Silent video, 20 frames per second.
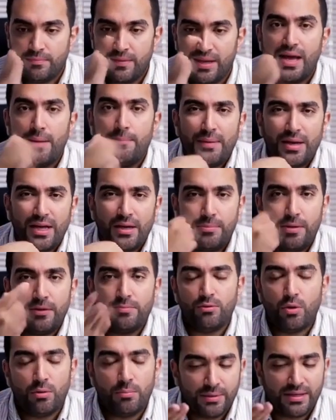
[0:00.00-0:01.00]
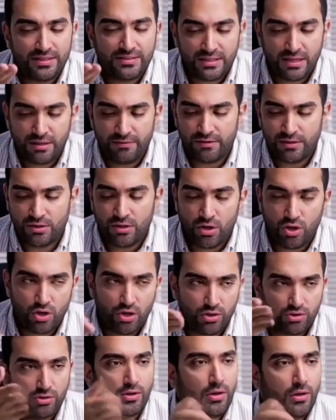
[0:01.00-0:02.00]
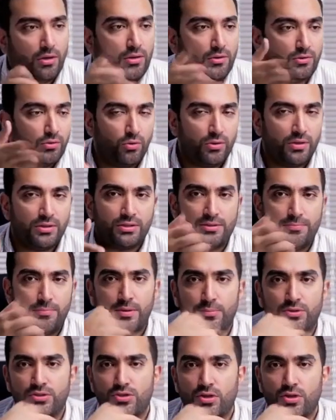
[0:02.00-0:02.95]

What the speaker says: I pick up the phone myself and call, or the team members